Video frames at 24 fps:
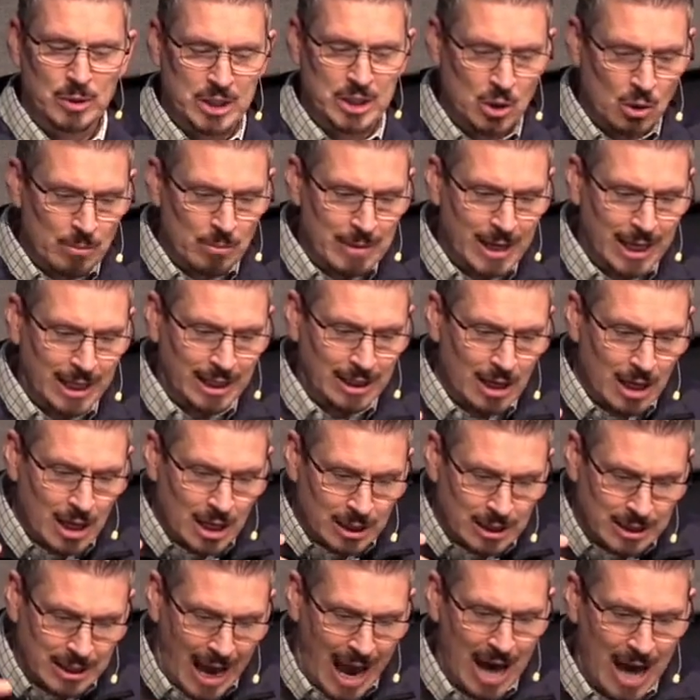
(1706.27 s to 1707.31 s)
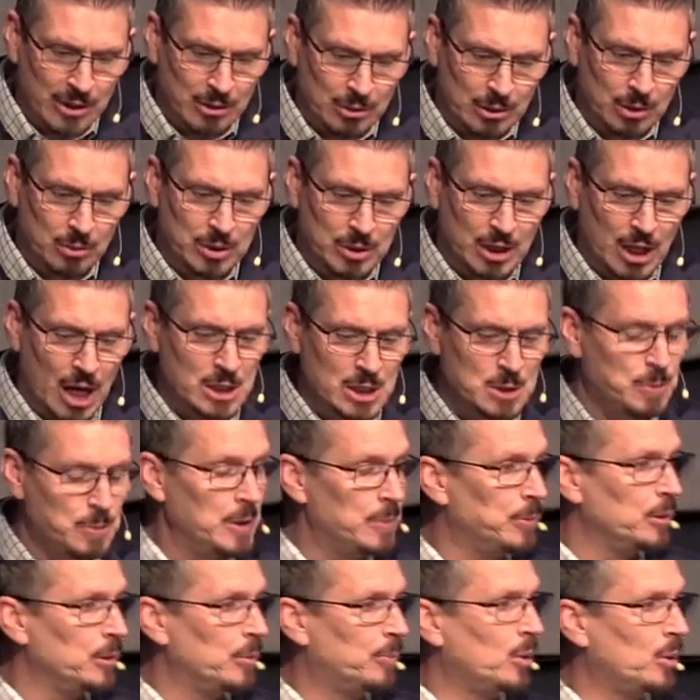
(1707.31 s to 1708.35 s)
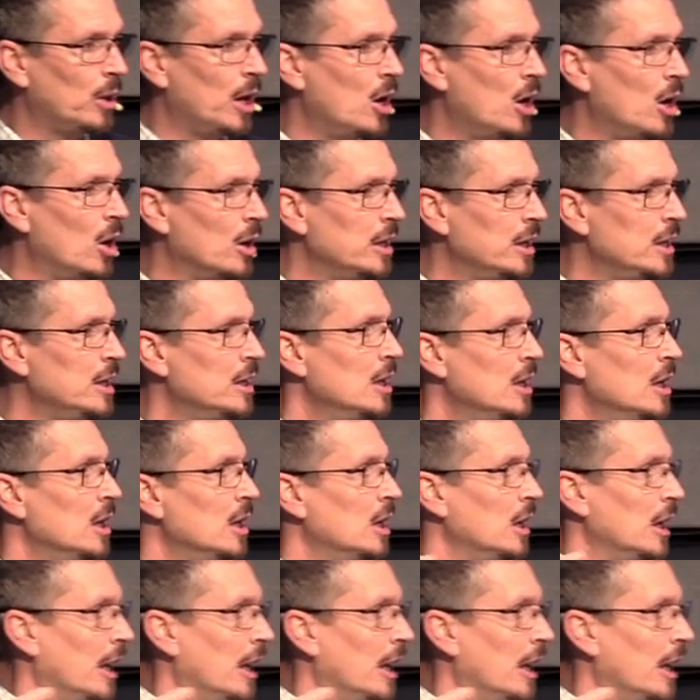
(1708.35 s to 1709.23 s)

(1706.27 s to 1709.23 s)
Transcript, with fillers: We don't make gathering with God's people a priority,